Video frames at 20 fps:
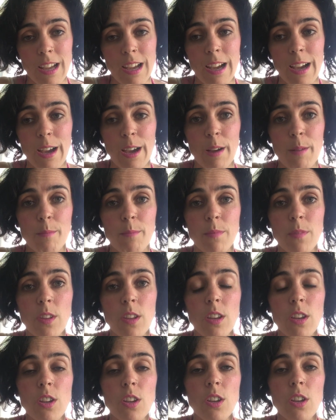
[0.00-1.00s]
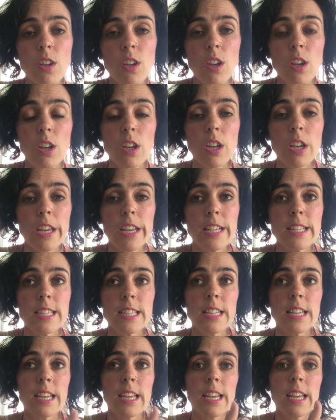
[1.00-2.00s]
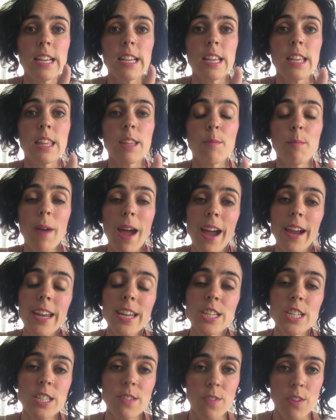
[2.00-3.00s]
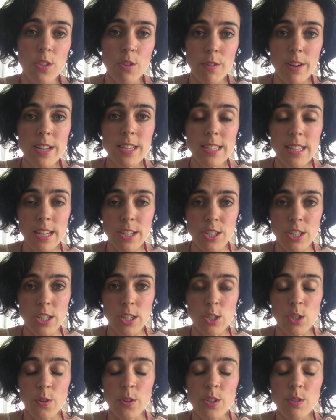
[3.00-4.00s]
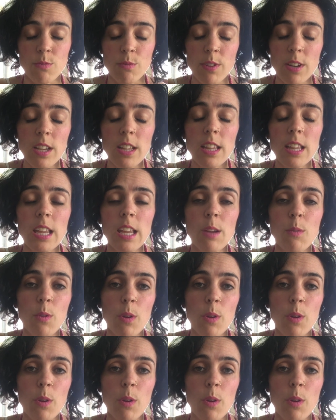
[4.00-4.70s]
The package is for 3 sessions, so it's really,